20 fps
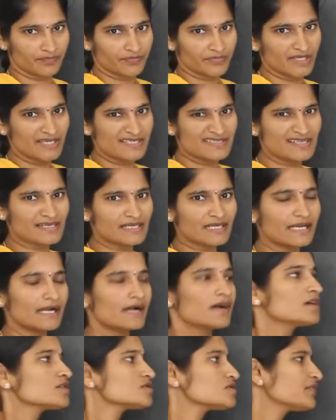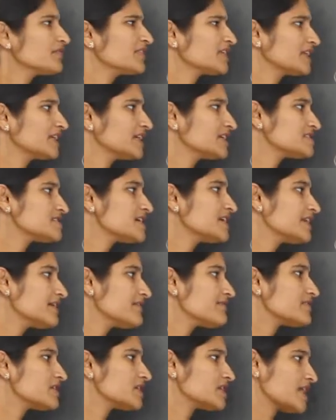Is it clear? So for each and
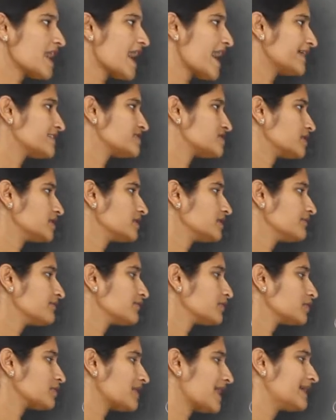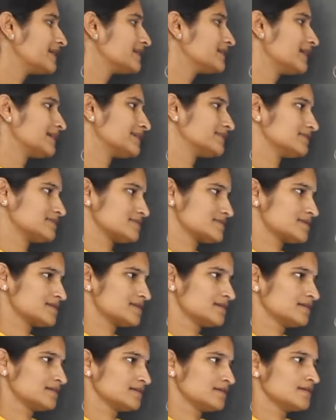every reaction, if you write like
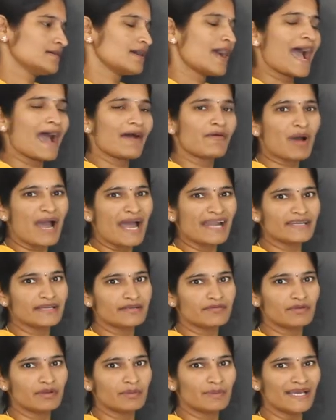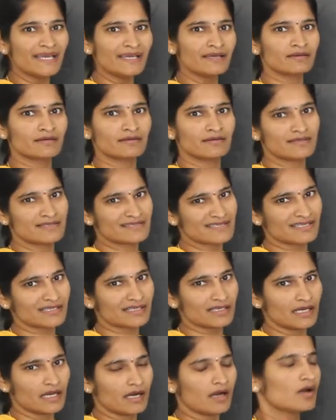this, how hard it will be? Is it
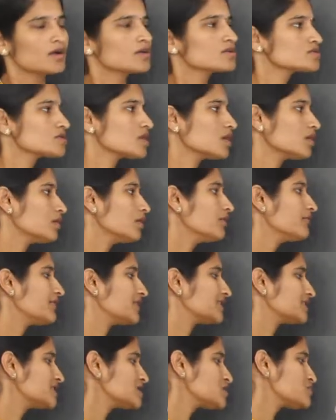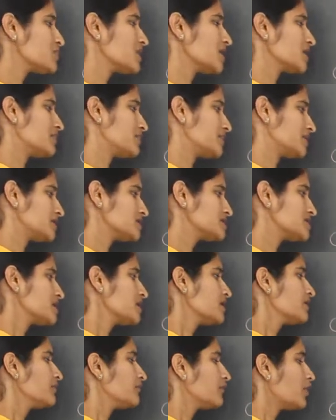clear? So for this
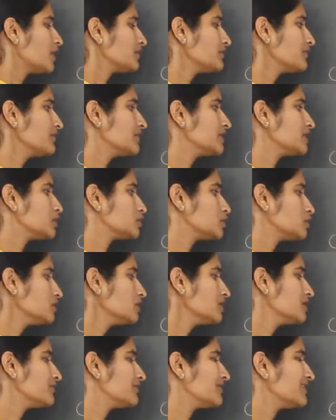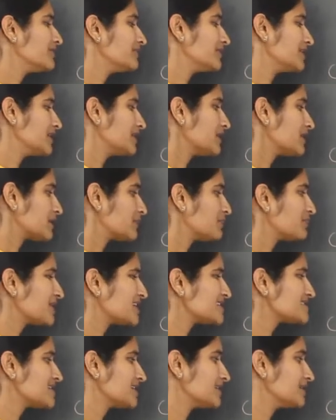purpose, what we will do, we will
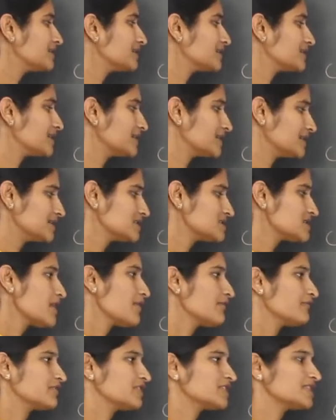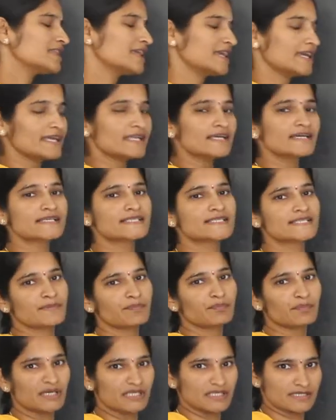represent these with their
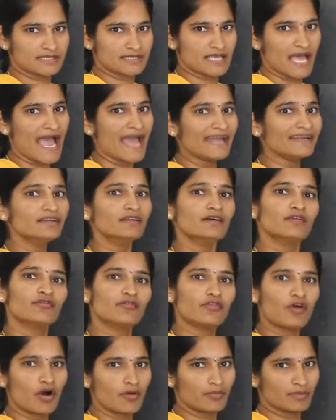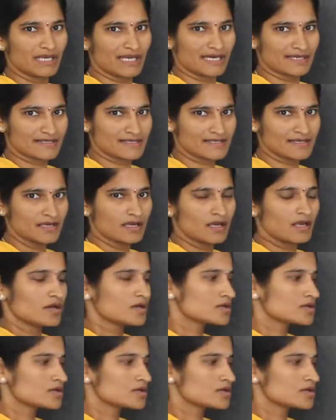symbols and formulas.